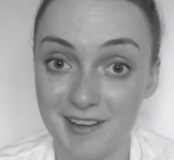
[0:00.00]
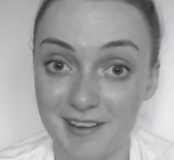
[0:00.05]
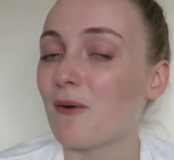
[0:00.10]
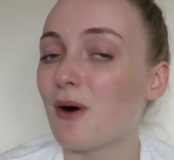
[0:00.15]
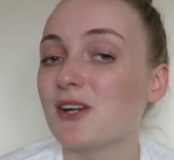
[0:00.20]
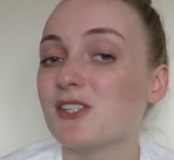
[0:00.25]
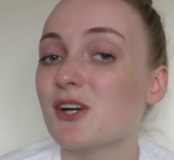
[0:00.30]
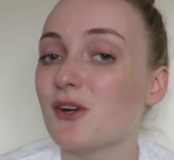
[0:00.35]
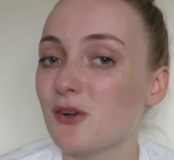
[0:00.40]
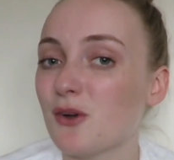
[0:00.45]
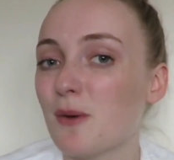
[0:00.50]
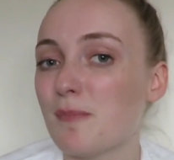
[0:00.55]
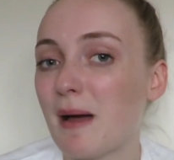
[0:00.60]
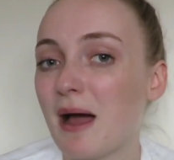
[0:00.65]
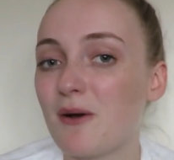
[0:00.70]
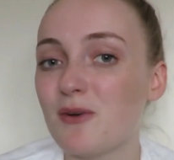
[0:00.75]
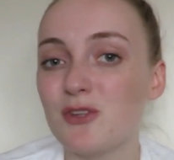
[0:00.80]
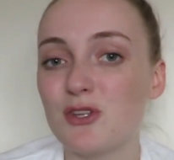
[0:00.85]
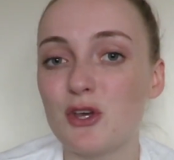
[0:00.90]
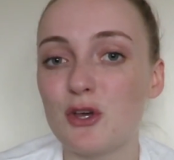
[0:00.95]
I don't know
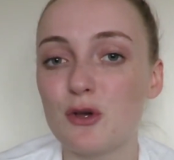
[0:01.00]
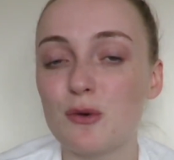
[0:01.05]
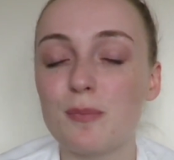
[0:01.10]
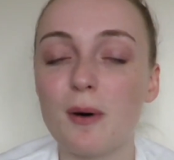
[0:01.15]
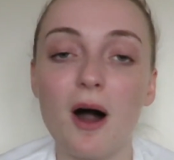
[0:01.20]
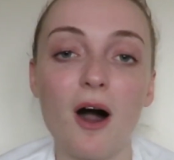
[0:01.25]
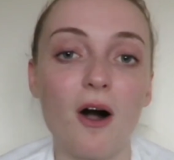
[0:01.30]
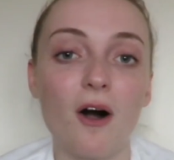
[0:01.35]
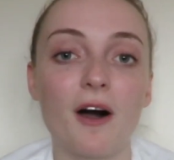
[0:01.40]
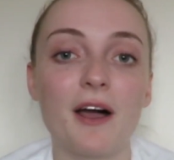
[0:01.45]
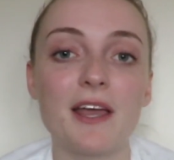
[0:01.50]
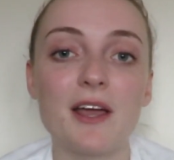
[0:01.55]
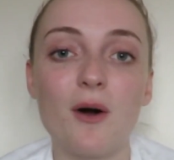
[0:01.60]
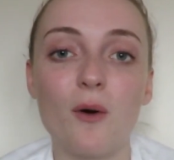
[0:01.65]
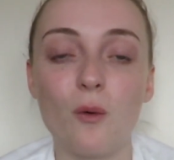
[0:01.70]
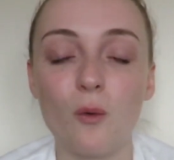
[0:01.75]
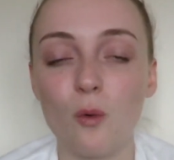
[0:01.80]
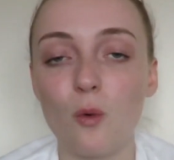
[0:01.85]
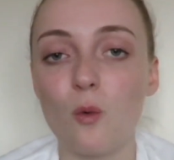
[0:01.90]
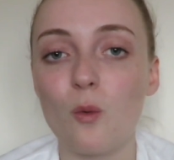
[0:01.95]
about you, but I
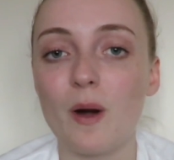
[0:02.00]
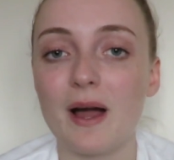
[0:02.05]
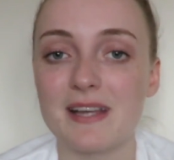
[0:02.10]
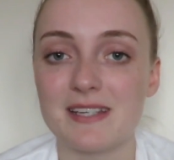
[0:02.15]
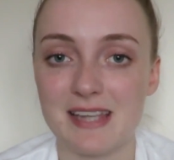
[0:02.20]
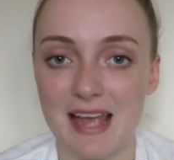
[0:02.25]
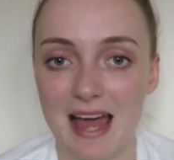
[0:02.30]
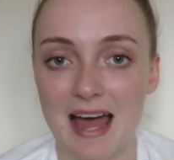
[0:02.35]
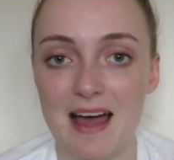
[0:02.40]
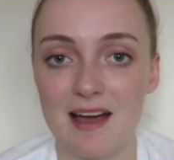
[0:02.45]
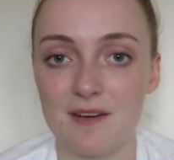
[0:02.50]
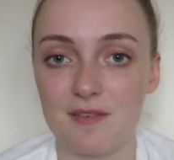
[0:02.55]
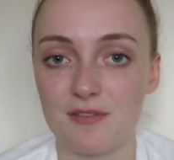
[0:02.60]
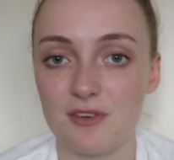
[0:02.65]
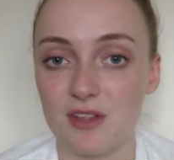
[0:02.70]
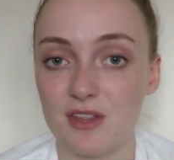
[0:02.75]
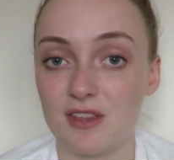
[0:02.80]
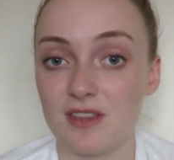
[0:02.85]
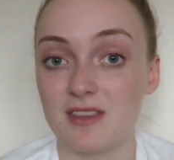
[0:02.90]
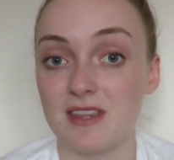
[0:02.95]
always
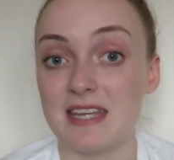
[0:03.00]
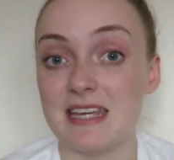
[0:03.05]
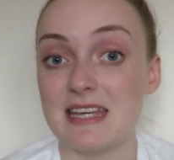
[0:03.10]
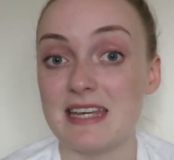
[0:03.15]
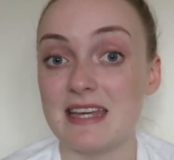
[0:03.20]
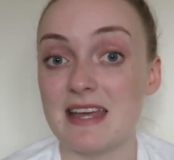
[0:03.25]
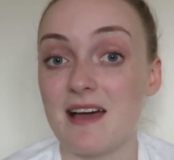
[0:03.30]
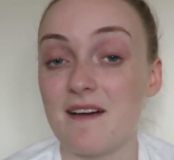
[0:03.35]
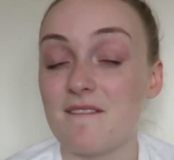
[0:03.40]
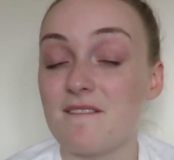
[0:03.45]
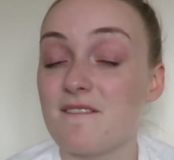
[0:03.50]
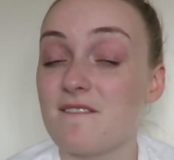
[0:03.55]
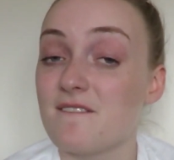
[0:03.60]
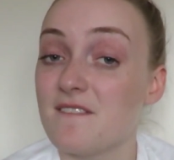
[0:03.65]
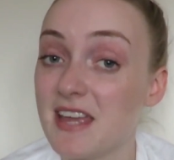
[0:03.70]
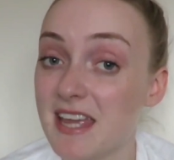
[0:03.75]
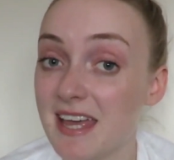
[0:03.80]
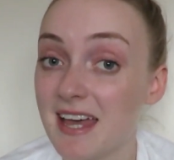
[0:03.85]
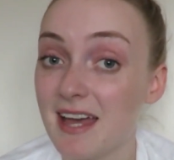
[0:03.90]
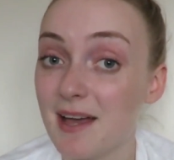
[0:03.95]
have the
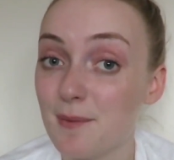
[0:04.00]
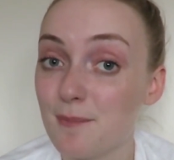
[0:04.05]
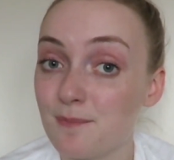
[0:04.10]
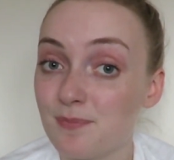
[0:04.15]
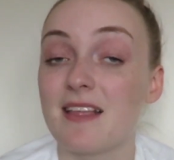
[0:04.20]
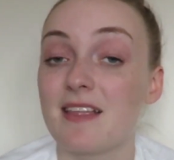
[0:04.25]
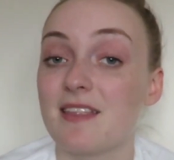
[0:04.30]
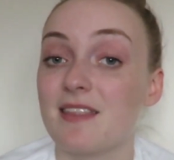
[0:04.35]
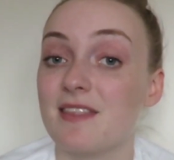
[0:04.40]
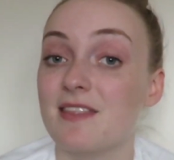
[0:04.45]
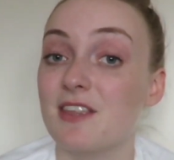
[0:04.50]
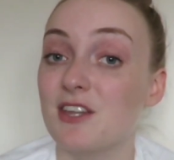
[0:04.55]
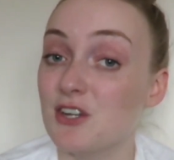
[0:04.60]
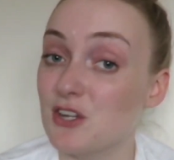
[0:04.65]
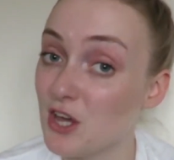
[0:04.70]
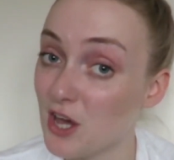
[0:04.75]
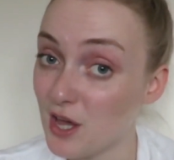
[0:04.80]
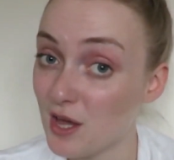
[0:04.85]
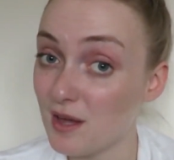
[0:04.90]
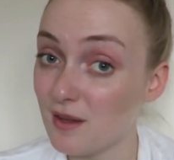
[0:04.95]
fear, the
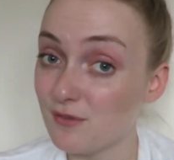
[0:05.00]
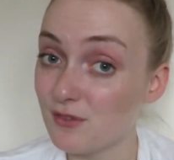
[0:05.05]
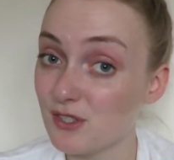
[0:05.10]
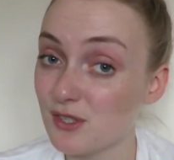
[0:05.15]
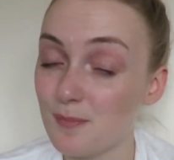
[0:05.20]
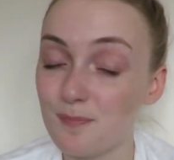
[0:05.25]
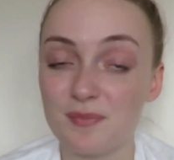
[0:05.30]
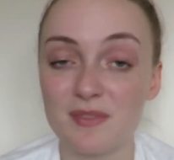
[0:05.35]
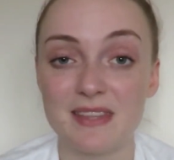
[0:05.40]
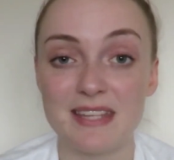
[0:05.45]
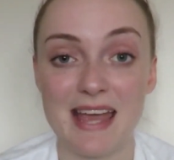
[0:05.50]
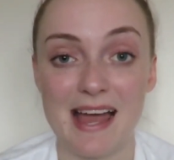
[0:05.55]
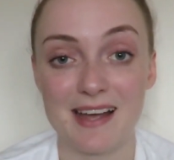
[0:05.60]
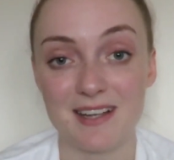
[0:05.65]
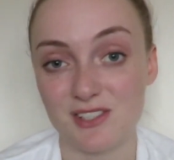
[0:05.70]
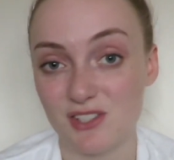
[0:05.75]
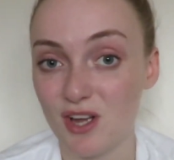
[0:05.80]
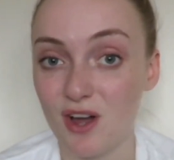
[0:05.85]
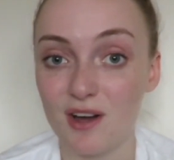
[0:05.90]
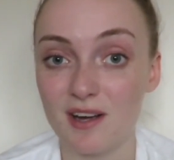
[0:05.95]
nerves, the
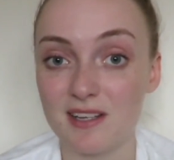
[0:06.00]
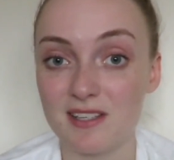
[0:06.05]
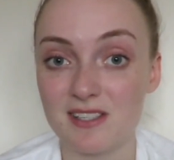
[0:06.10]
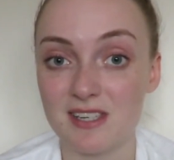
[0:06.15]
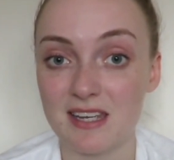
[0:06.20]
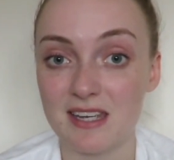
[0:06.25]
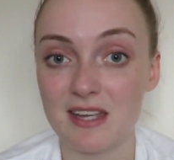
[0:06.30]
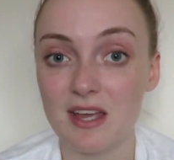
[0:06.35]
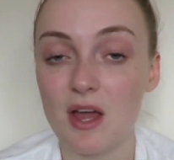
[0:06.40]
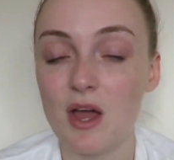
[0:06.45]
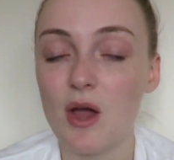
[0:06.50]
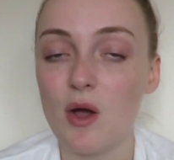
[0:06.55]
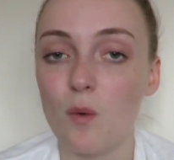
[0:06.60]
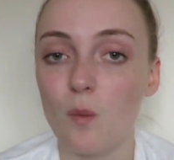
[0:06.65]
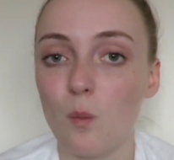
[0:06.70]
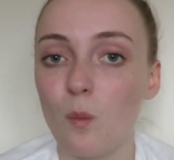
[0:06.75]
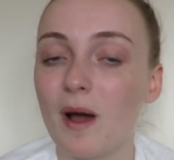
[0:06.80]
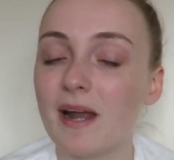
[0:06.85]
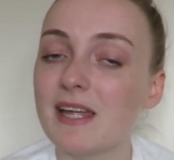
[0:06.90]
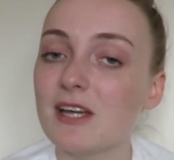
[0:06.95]
anxiety
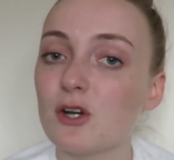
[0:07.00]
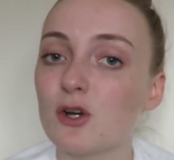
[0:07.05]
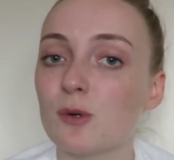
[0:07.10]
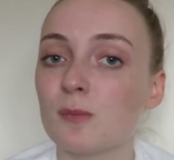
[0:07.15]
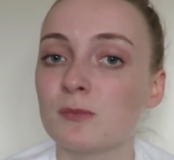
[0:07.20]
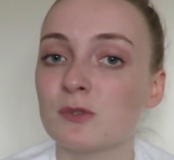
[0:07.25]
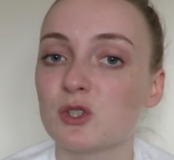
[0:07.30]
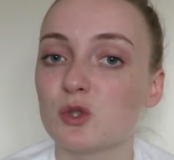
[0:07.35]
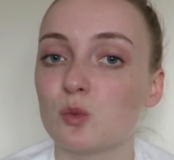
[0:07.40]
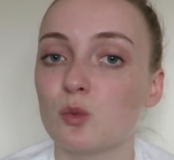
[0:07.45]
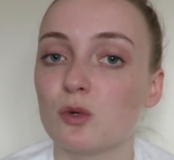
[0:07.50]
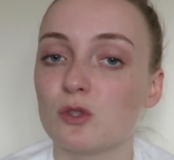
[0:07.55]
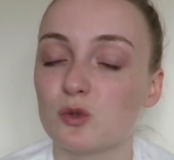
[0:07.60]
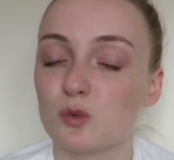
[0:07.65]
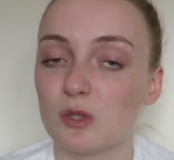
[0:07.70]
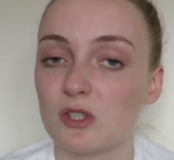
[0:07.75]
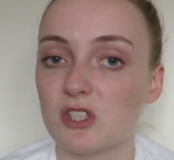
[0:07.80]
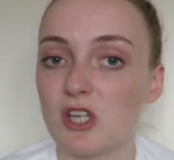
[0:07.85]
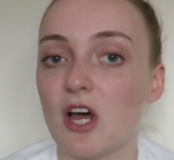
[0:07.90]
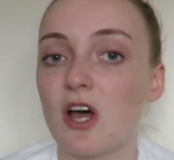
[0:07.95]
when it comes towards
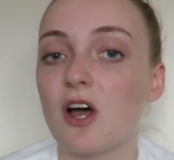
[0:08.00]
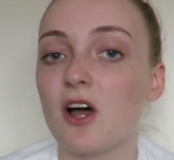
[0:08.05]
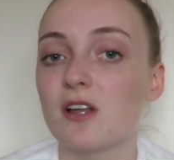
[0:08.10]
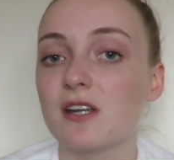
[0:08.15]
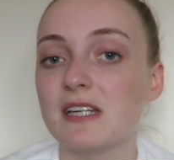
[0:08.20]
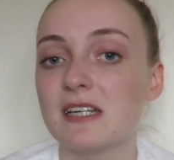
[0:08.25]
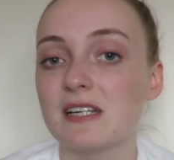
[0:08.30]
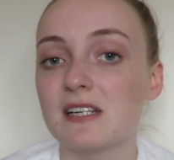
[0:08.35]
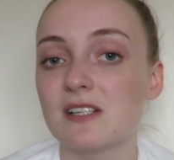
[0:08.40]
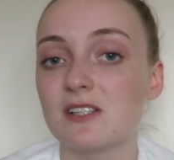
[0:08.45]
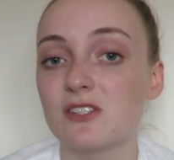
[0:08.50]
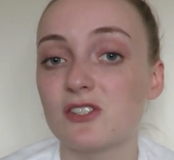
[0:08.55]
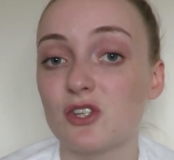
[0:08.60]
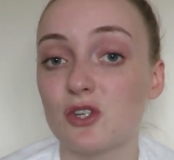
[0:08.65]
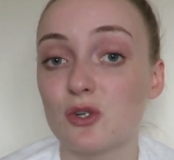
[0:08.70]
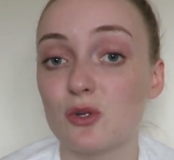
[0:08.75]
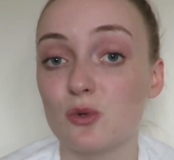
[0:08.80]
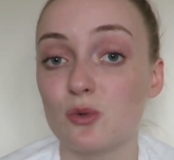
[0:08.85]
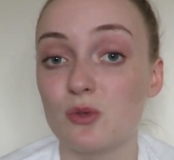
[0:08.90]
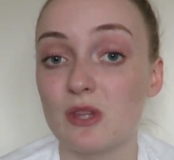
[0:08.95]
returning
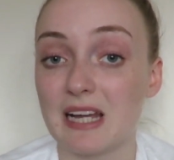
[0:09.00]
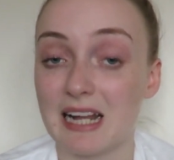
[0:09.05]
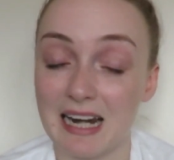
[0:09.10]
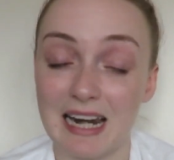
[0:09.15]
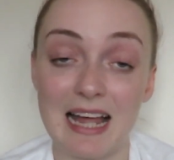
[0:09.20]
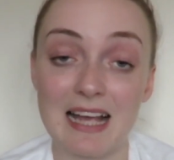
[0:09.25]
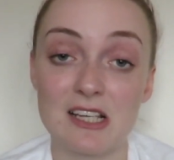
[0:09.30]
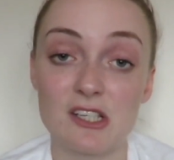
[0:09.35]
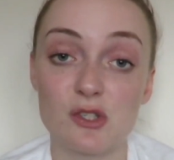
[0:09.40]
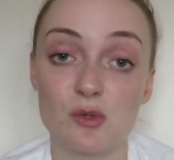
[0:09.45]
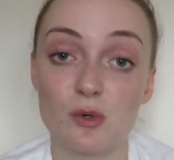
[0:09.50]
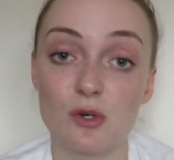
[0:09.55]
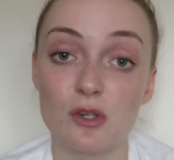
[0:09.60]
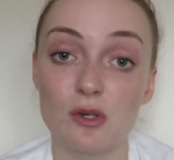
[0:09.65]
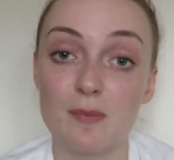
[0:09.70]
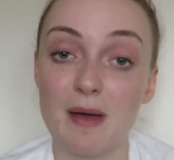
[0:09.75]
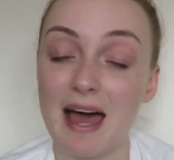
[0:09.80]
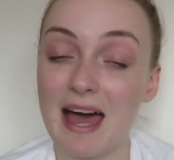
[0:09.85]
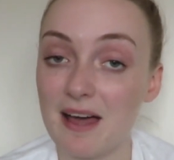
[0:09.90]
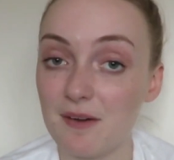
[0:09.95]
to the
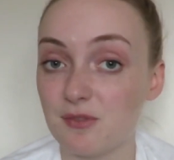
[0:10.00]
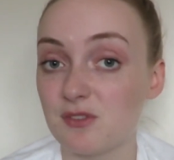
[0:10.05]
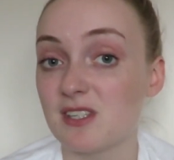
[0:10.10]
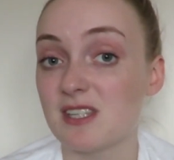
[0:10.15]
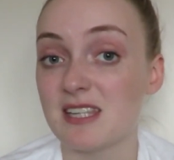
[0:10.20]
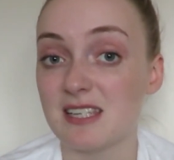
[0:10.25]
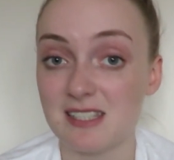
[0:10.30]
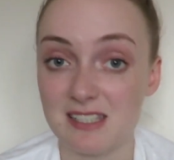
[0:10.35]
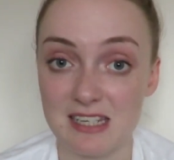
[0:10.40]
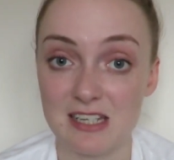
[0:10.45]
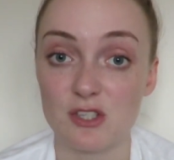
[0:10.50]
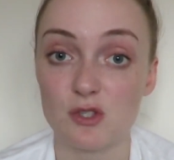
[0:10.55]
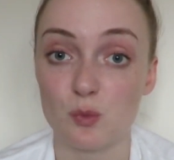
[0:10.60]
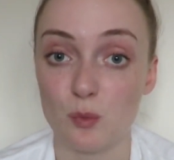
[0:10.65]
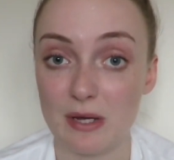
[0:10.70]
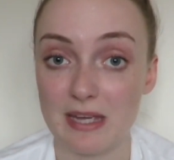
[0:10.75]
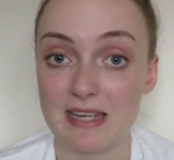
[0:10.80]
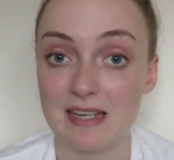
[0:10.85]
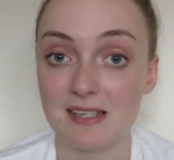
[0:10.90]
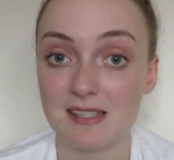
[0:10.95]
classroom after the 6
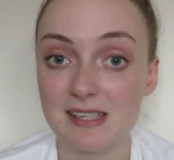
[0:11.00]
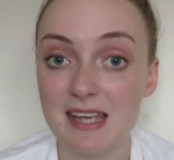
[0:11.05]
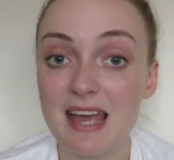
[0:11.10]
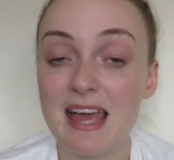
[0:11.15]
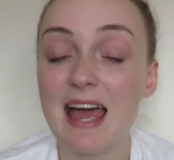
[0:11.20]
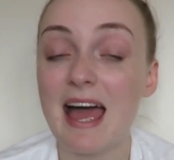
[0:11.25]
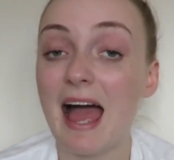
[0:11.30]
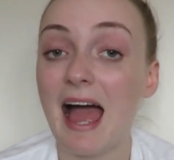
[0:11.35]
weeks.